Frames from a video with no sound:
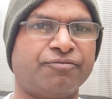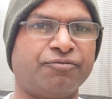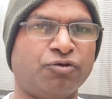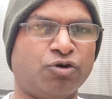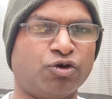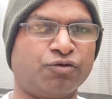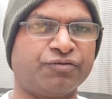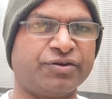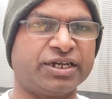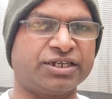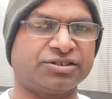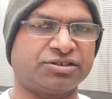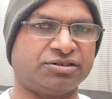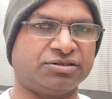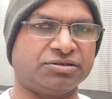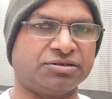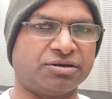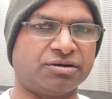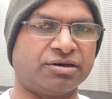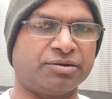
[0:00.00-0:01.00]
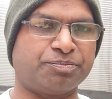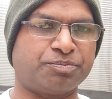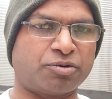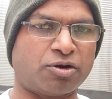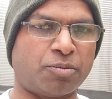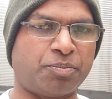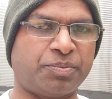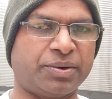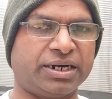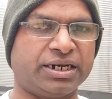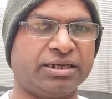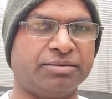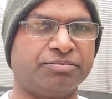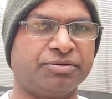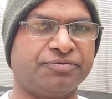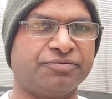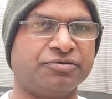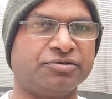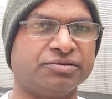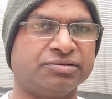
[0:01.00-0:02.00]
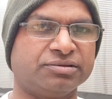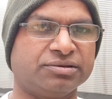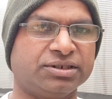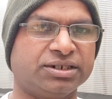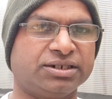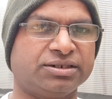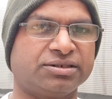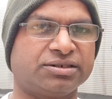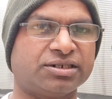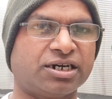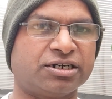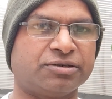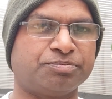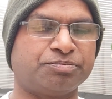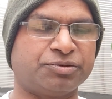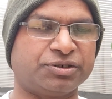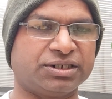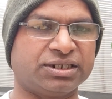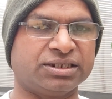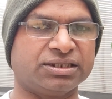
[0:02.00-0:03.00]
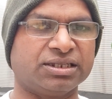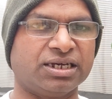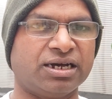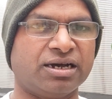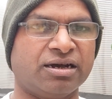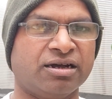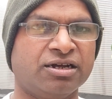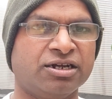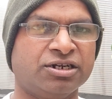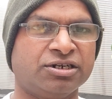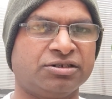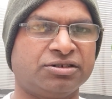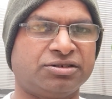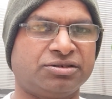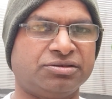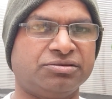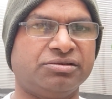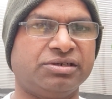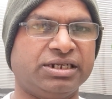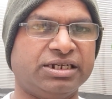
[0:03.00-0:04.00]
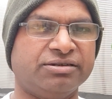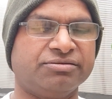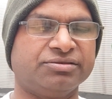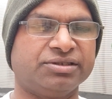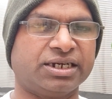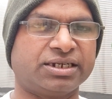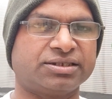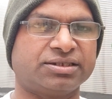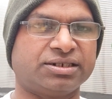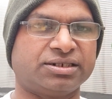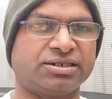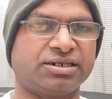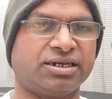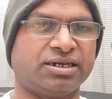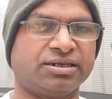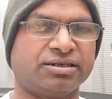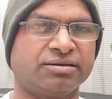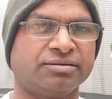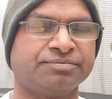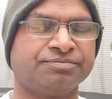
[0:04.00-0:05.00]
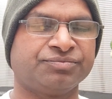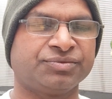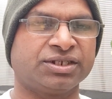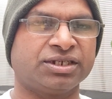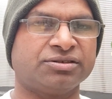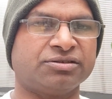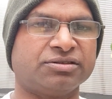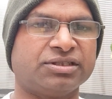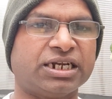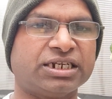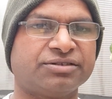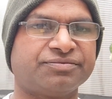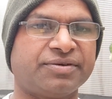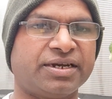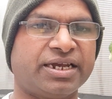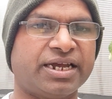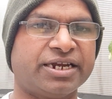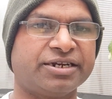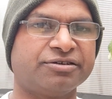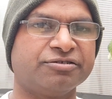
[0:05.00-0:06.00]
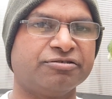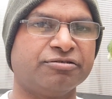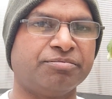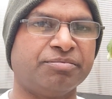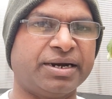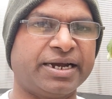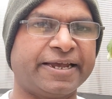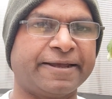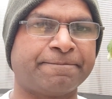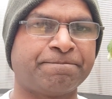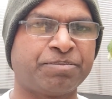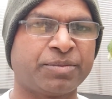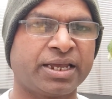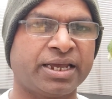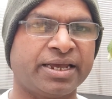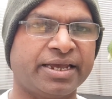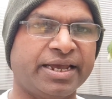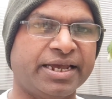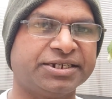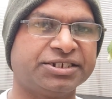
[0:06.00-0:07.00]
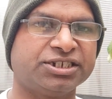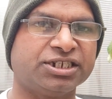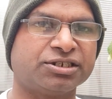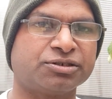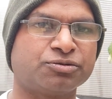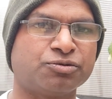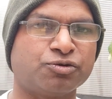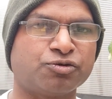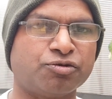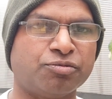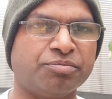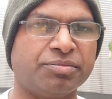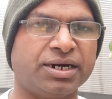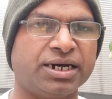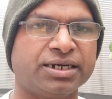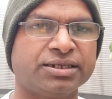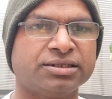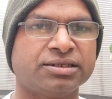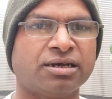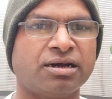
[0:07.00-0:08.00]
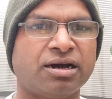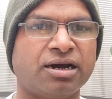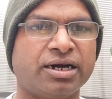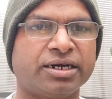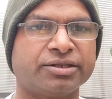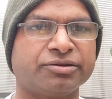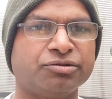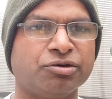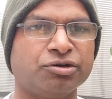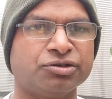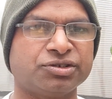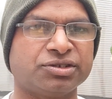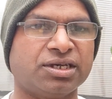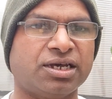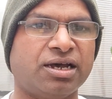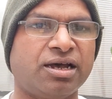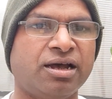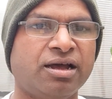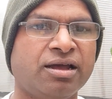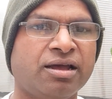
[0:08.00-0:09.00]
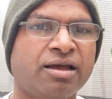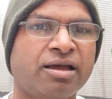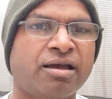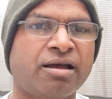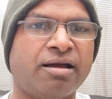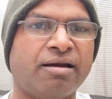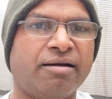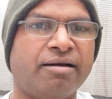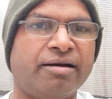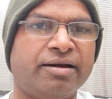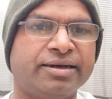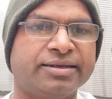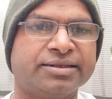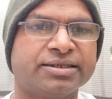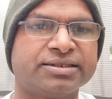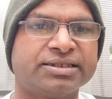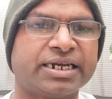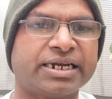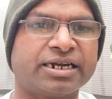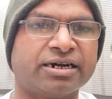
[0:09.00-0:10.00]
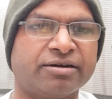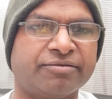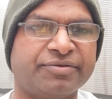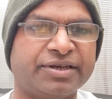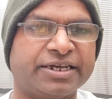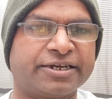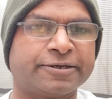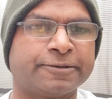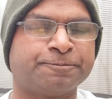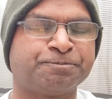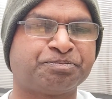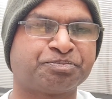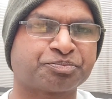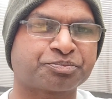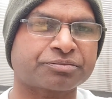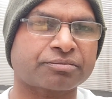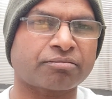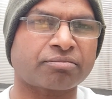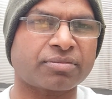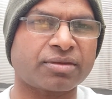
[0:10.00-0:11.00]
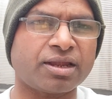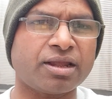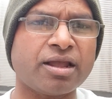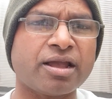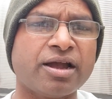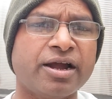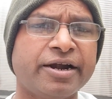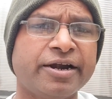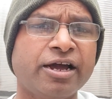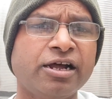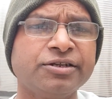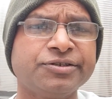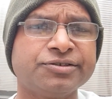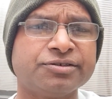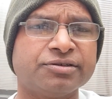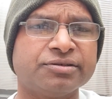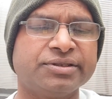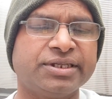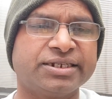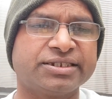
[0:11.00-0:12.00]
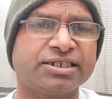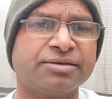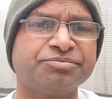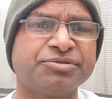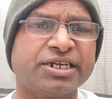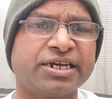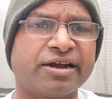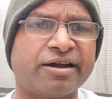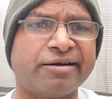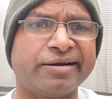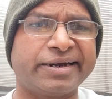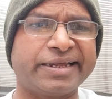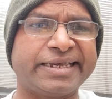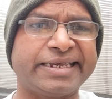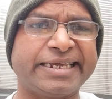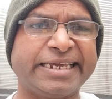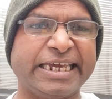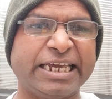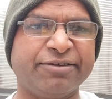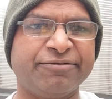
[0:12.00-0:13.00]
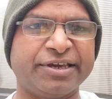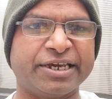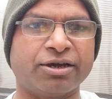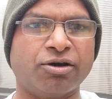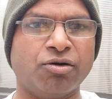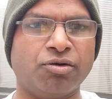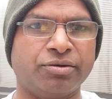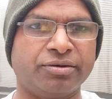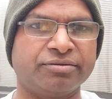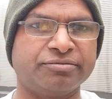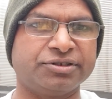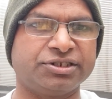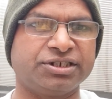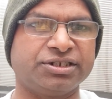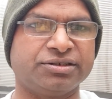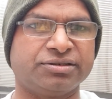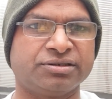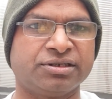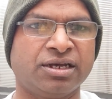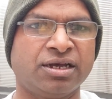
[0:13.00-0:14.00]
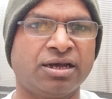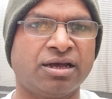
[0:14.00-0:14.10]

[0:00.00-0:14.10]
4 weeks to grow properly before it start putting the true leaves, etc. So that's why I do my Asian cucumbers or dosa in the second week. And also there is something called Gourd, which is